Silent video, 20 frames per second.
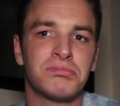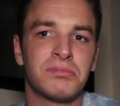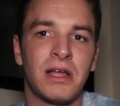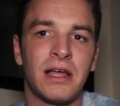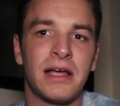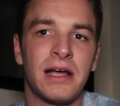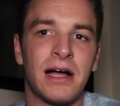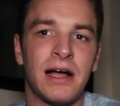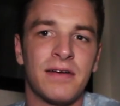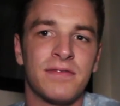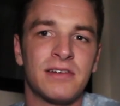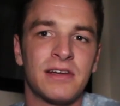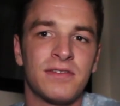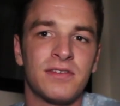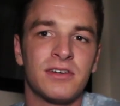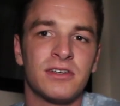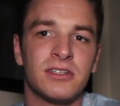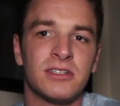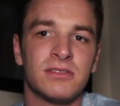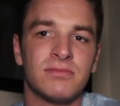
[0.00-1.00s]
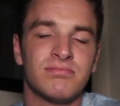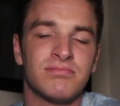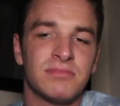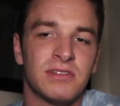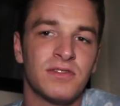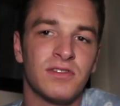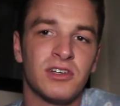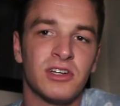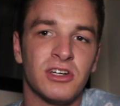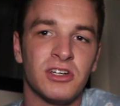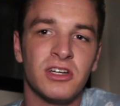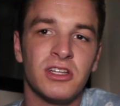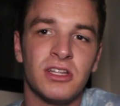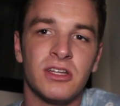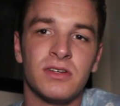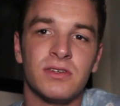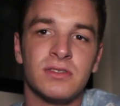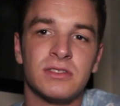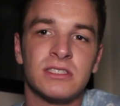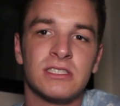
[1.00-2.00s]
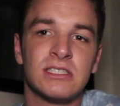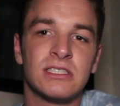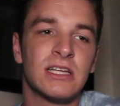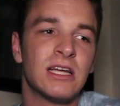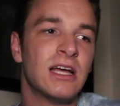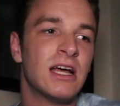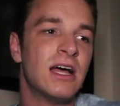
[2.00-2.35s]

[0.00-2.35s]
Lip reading: like I've never heard of those.